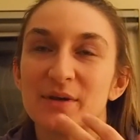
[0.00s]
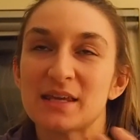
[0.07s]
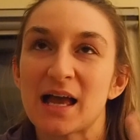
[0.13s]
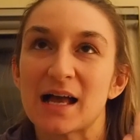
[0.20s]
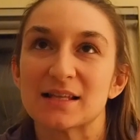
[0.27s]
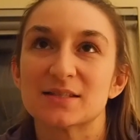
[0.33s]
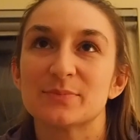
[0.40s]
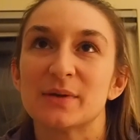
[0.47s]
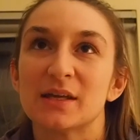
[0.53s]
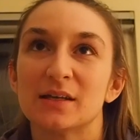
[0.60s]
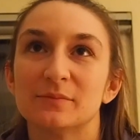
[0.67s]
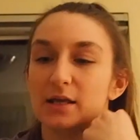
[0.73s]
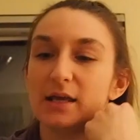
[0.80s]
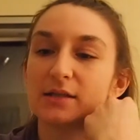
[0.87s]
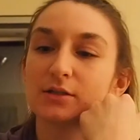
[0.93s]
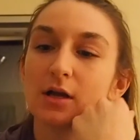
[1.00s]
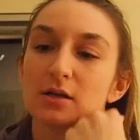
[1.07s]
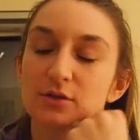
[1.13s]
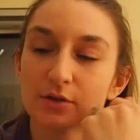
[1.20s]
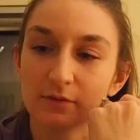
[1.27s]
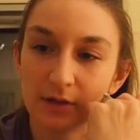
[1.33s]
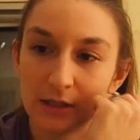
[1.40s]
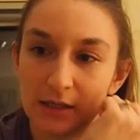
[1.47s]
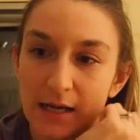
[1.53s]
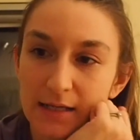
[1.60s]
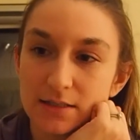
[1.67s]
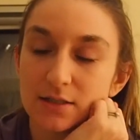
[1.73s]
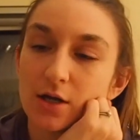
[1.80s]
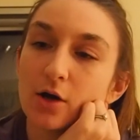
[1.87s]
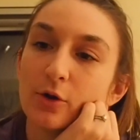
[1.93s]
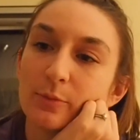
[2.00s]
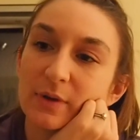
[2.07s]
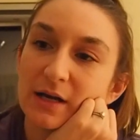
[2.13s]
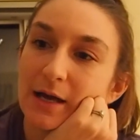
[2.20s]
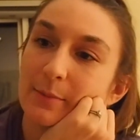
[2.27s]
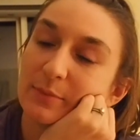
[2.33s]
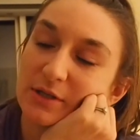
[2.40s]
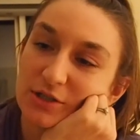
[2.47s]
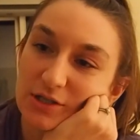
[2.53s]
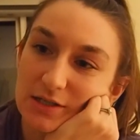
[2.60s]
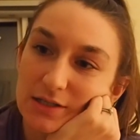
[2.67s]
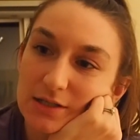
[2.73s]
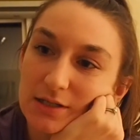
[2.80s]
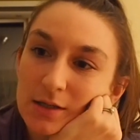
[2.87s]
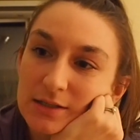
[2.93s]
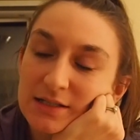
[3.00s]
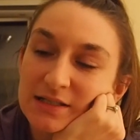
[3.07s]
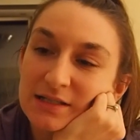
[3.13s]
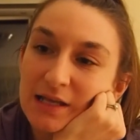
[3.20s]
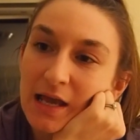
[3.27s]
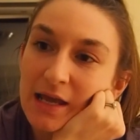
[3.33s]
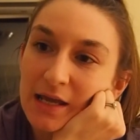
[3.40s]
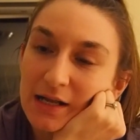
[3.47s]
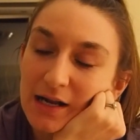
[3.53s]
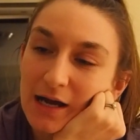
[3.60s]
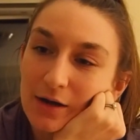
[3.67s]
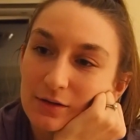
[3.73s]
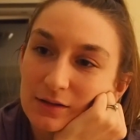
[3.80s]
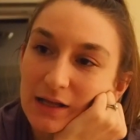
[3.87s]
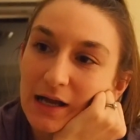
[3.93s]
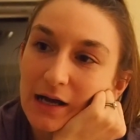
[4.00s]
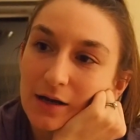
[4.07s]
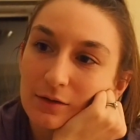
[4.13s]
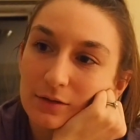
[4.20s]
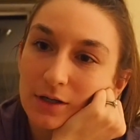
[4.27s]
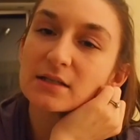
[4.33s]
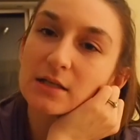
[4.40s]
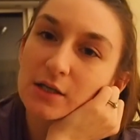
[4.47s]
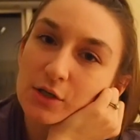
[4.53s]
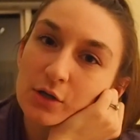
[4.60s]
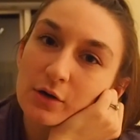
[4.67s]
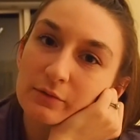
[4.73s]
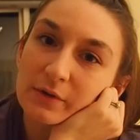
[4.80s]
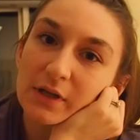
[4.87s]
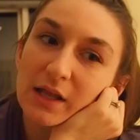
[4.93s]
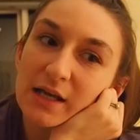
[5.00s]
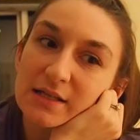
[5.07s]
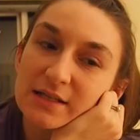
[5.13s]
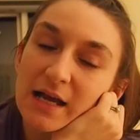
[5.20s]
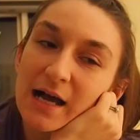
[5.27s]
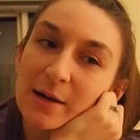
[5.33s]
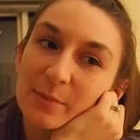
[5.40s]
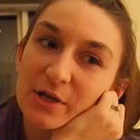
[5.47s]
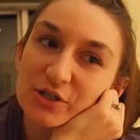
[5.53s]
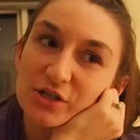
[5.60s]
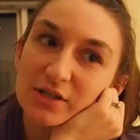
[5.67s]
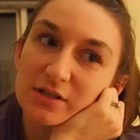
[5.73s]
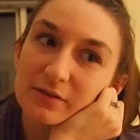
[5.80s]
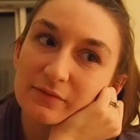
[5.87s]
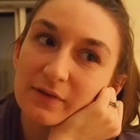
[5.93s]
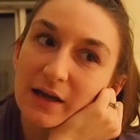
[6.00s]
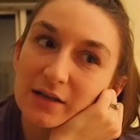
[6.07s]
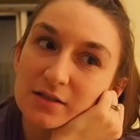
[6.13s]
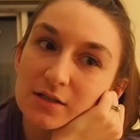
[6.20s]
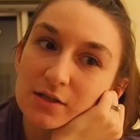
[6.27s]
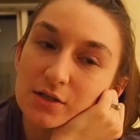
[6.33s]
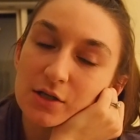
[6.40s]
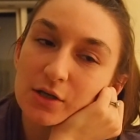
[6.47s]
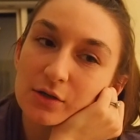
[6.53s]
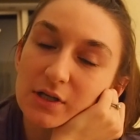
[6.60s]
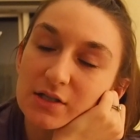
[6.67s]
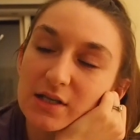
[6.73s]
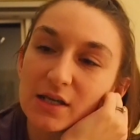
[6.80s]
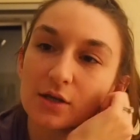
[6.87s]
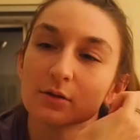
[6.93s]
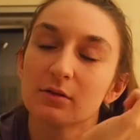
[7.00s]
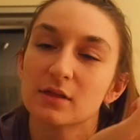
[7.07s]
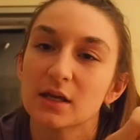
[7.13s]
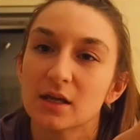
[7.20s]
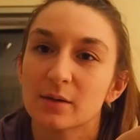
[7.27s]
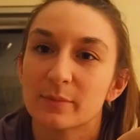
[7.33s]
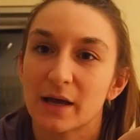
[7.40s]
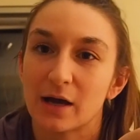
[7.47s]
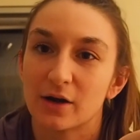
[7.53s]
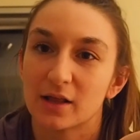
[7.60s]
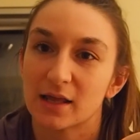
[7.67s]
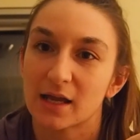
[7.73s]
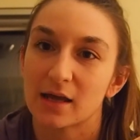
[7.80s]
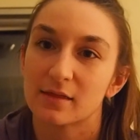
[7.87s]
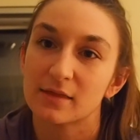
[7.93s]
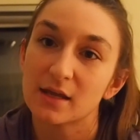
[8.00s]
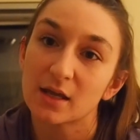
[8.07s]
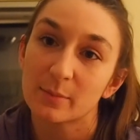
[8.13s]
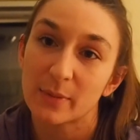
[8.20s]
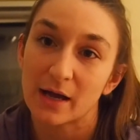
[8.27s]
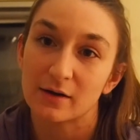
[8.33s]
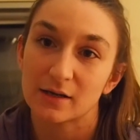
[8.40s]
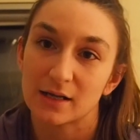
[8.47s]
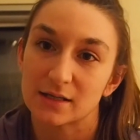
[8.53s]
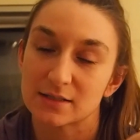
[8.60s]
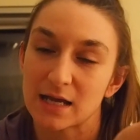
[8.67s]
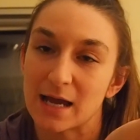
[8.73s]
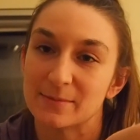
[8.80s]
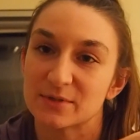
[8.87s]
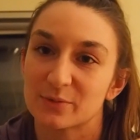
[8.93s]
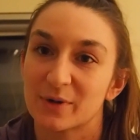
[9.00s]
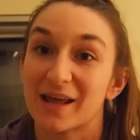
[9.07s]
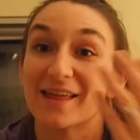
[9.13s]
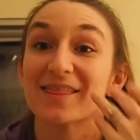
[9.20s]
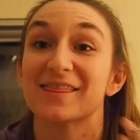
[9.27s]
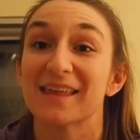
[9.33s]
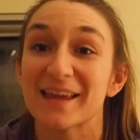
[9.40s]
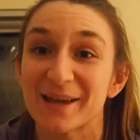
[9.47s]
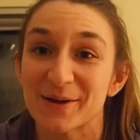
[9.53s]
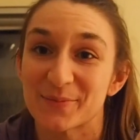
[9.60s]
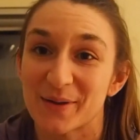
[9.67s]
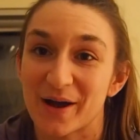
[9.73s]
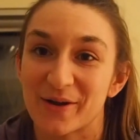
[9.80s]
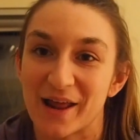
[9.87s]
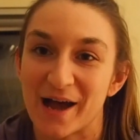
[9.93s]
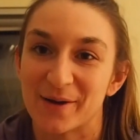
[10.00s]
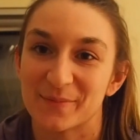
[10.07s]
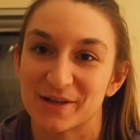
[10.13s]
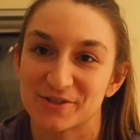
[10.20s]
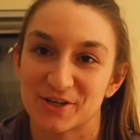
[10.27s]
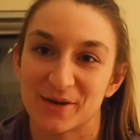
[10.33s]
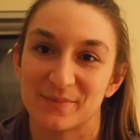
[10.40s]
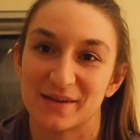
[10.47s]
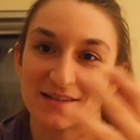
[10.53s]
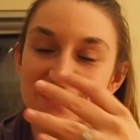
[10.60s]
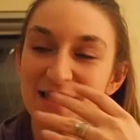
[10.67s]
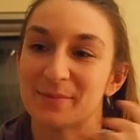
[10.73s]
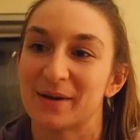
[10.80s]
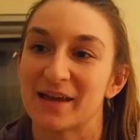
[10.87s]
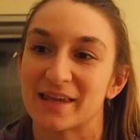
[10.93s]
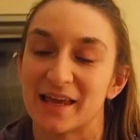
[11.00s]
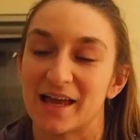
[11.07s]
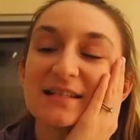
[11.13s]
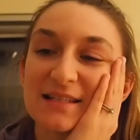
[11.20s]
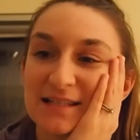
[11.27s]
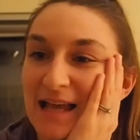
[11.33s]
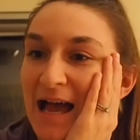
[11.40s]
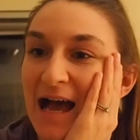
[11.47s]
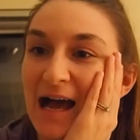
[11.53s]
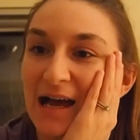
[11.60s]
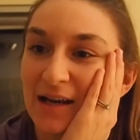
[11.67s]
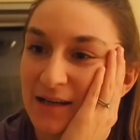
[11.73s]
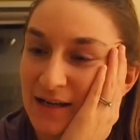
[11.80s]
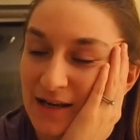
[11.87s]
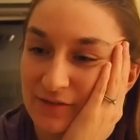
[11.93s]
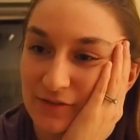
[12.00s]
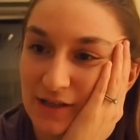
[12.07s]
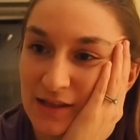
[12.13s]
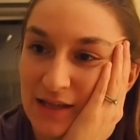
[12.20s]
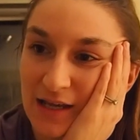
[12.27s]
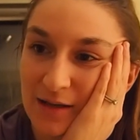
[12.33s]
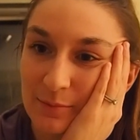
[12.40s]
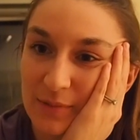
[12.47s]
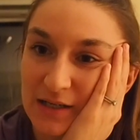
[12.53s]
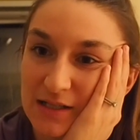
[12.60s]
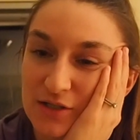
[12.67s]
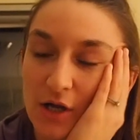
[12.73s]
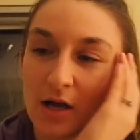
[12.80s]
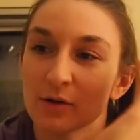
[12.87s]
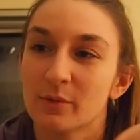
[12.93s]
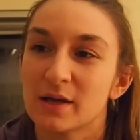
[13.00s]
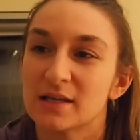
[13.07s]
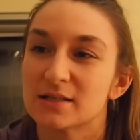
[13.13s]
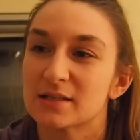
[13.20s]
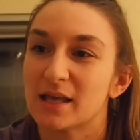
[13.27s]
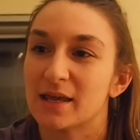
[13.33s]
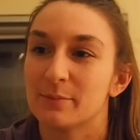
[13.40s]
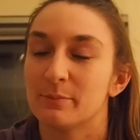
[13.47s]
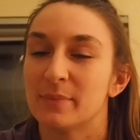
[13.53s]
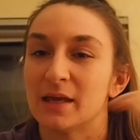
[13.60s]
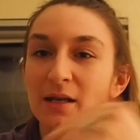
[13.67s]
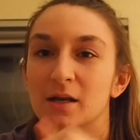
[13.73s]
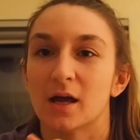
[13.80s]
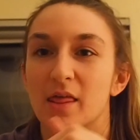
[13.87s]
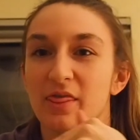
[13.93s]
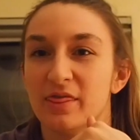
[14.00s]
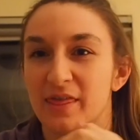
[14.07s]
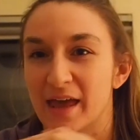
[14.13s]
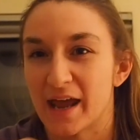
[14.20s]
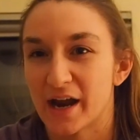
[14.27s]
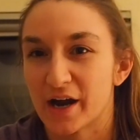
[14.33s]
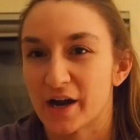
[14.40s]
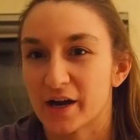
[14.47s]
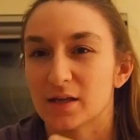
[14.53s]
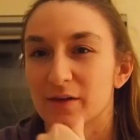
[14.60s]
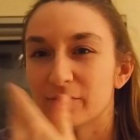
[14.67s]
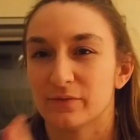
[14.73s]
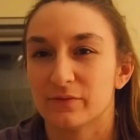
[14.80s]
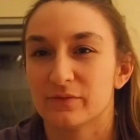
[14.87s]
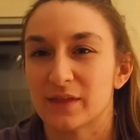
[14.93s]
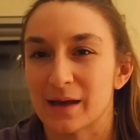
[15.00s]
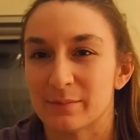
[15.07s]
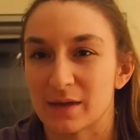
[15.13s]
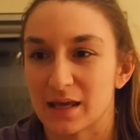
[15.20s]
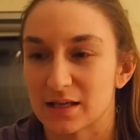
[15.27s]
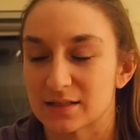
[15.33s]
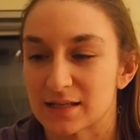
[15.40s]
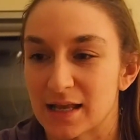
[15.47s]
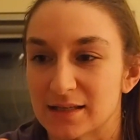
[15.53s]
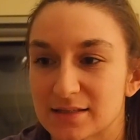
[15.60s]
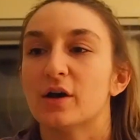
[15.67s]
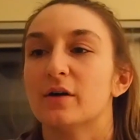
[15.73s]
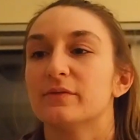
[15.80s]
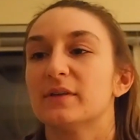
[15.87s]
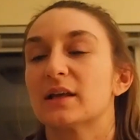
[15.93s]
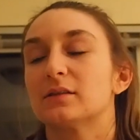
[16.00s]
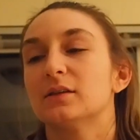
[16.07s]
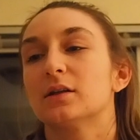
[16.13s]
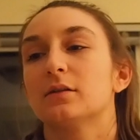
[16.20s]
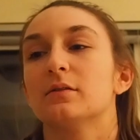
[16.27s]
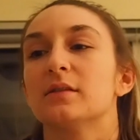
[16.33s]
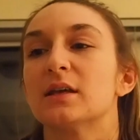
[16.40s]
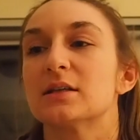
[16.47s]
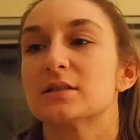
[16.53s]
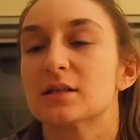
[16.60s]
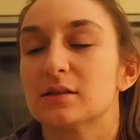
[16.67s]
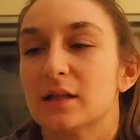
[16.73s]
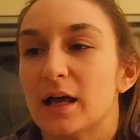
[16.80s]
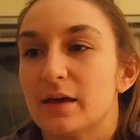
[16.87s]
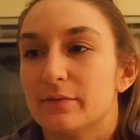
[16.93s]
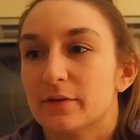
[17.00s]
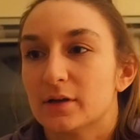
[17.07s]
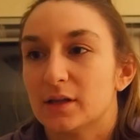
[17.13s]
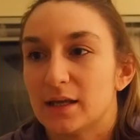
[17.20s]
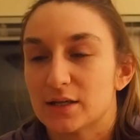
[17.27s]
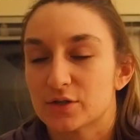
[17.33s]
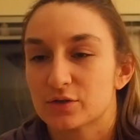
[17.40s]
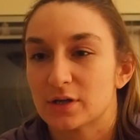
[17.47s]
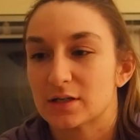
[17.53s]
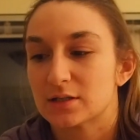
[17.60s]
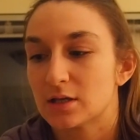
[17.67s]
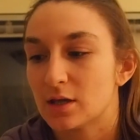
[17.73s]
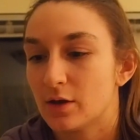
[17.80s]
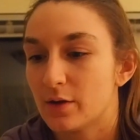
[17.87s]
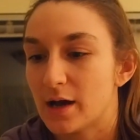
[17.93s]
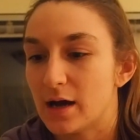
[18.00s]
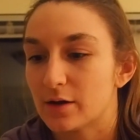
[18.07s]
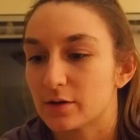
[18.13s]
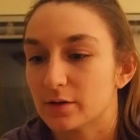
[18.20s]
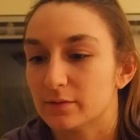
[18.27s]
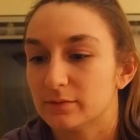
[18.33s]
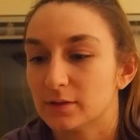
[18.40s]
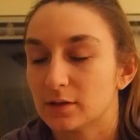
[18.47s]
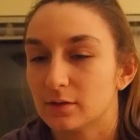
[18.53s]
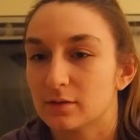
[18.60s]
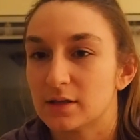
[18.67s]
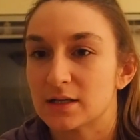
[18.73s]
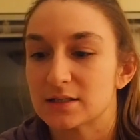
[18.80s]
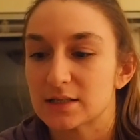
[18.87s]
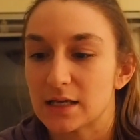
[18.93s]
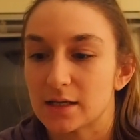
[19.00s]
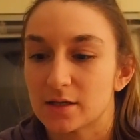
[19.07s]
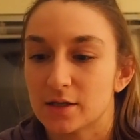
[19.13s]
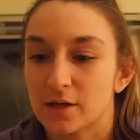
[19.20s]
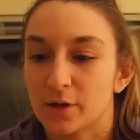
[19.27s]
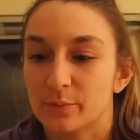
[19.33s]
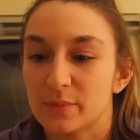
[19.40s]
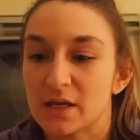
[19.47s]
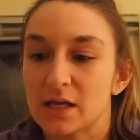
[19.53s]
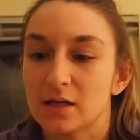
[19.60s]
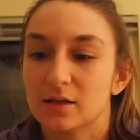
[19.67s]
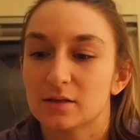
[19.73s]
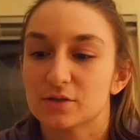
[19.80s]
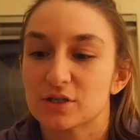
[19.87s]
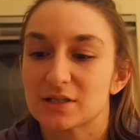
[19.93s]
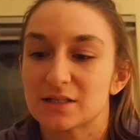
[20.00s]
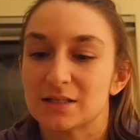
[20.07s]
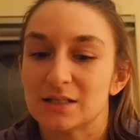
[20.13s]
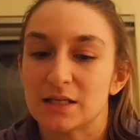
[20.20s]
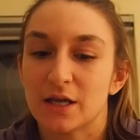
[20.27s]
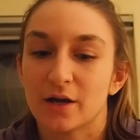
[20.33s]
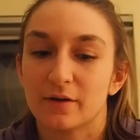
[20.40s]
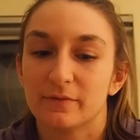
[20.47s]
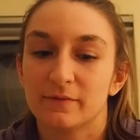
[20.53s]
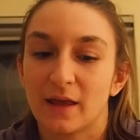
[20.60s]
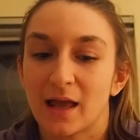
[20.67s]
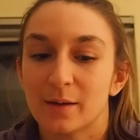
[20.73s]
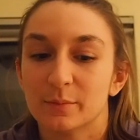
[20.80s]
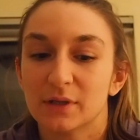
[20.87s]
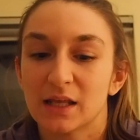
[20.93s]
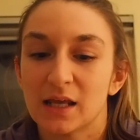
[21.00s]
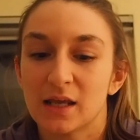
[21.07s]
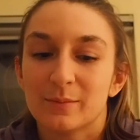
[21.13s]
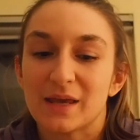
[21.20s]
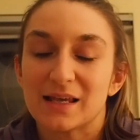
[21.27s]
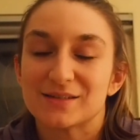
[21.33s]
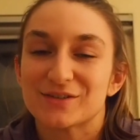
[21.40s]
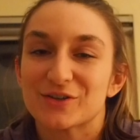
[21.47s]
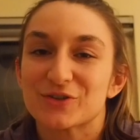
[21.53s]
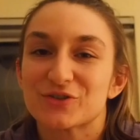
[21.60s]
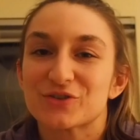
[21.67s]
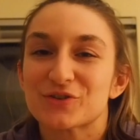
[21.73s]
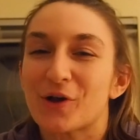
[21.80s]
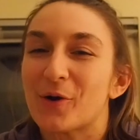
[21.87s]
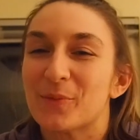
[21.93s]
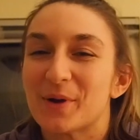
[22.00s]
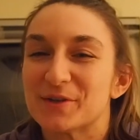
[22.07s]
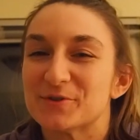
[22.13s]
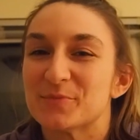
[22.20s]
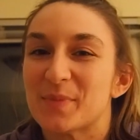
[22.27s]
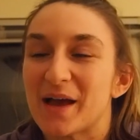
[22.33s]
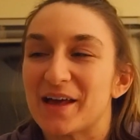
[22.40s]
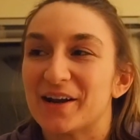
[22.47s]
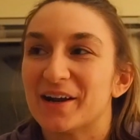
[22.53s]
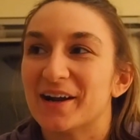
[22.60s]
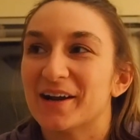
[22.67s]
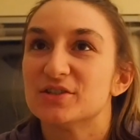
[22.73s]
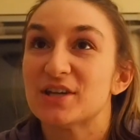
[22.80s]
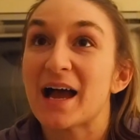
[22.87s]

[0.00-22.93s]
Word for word: But yeah, it's been, it's also really nice to open up and just say it out loud. It's like you don't realize how much it's affected you you. Cause like you think about it, like I think about it at times. When I think about how much I miss them, I get sad and everything, but it's always like been there, if that makes sense. Now if like little things in life are like stressing you out or if little things like, you know, being just near family makes it so much better.